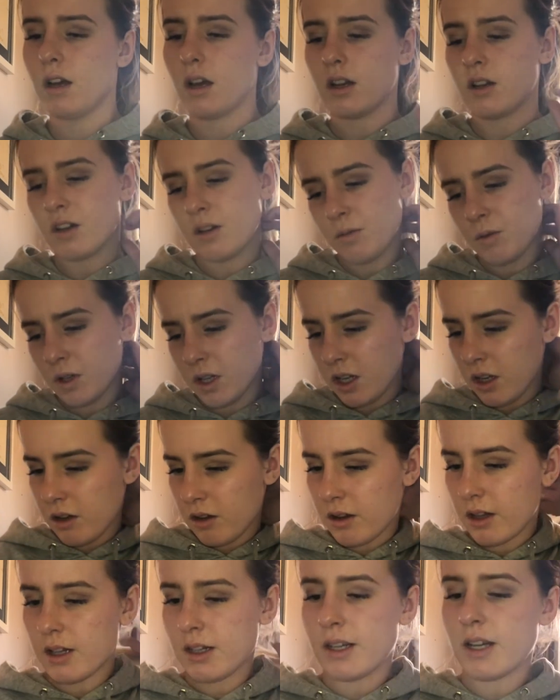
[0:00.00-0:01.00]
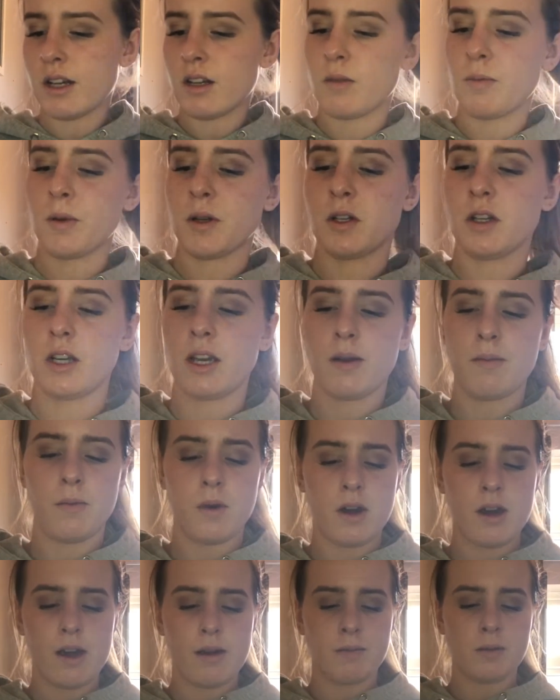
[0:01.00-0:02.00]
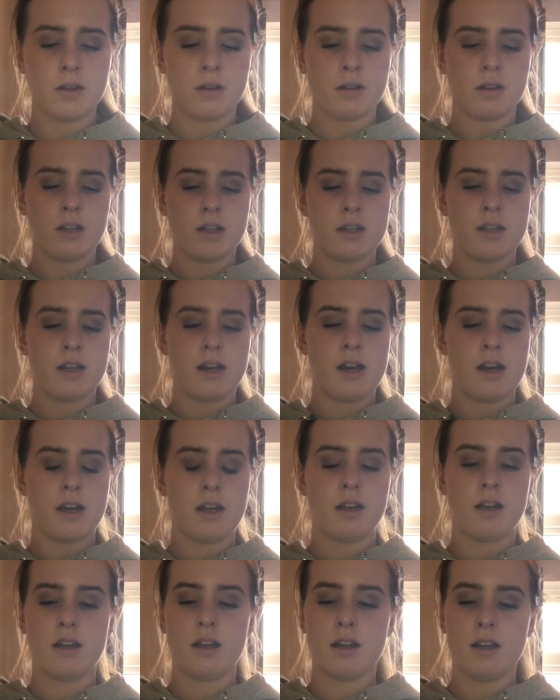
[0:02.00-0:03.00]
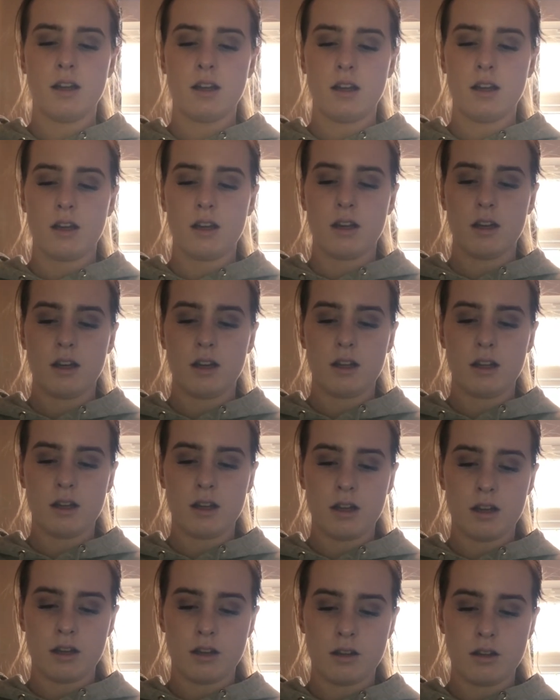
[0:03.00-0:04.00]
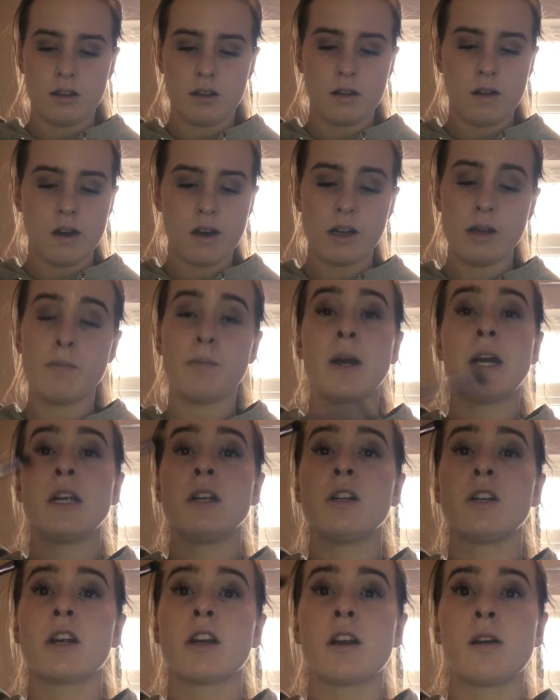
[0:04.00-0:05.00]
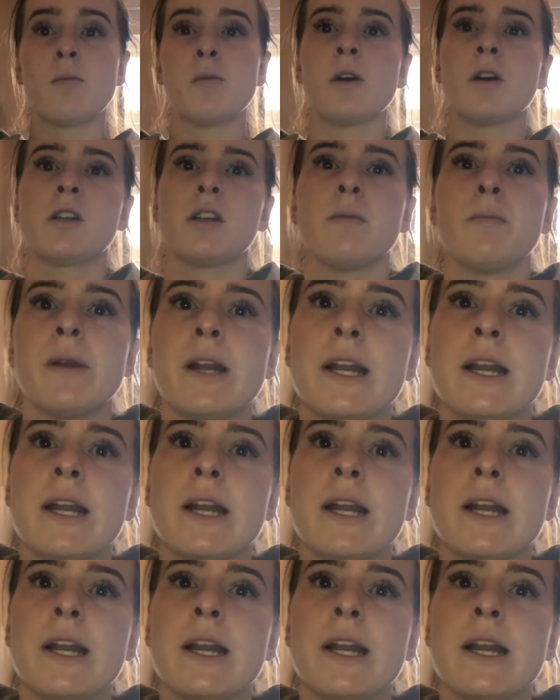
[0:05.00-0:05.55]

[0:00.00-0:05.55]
I don't want to use that dense brush again, but I am just going to take this tiny base shadow brush and